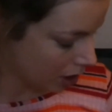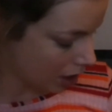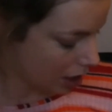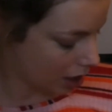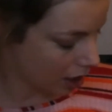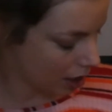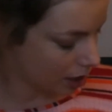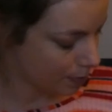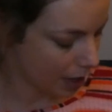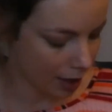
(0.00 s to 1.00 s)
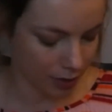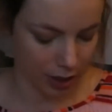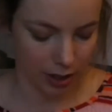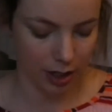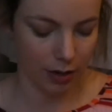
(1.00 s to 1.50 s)
do is powder.
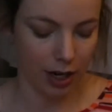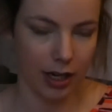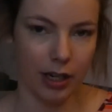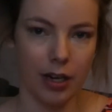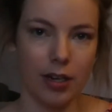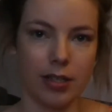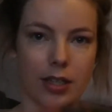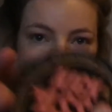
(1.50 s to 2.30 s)
So I use the